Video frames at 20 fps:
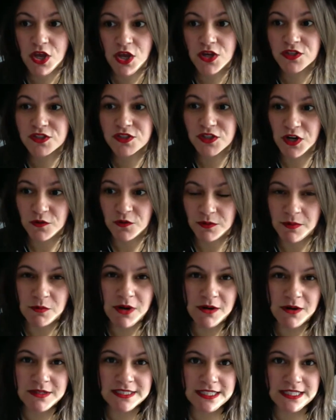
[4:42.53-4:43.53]
So, remember
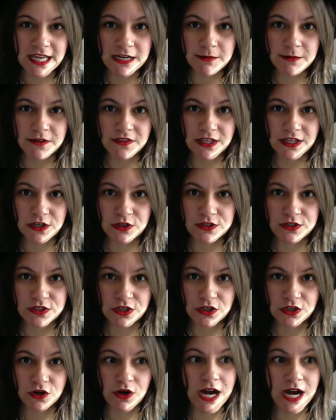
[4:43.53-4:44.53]
what I was saying about the inner
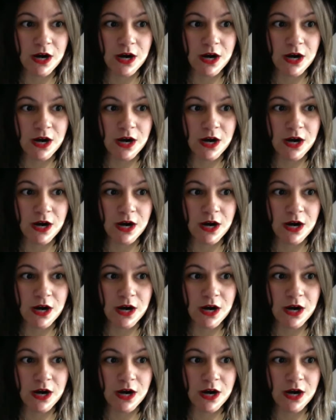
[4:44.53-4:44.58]
circle,